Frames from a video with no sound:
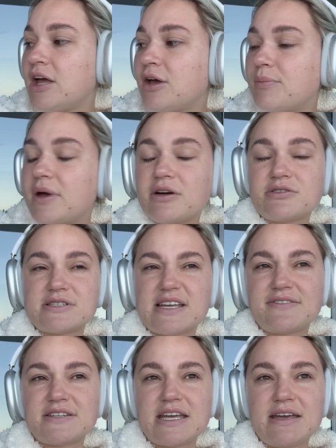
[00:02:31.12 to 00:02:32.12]
but I'll just have
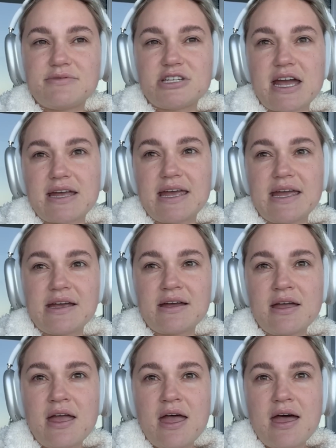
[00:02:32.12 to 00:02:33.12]
to keep checking.
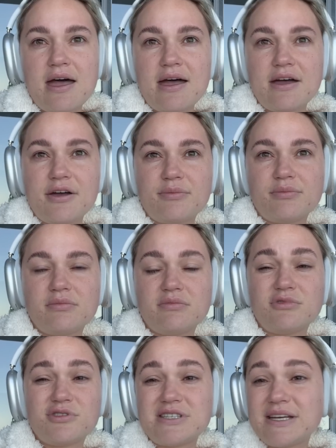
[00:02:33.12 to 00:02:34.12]
We'll
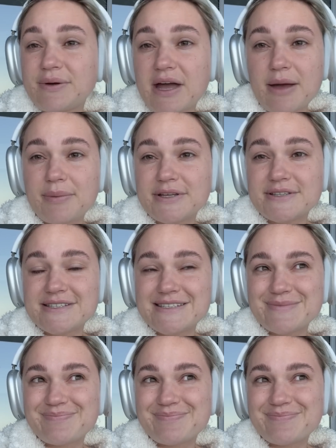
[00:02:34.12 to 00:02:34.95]
see what happens.